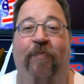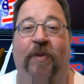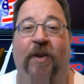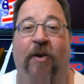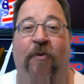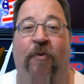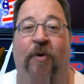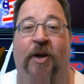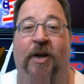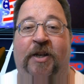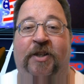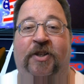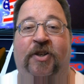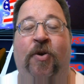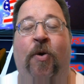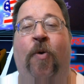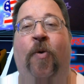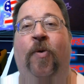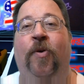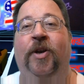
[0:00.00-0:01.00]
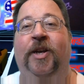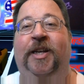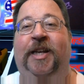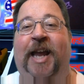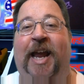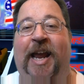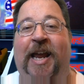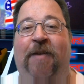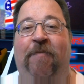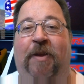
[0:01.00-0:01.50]
was Core
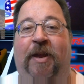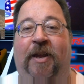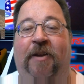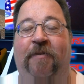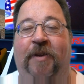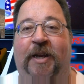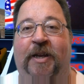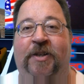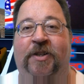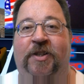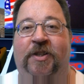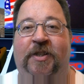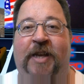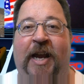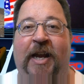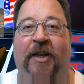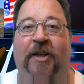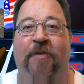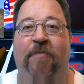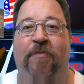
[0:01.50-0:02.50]
Gaming in Salem,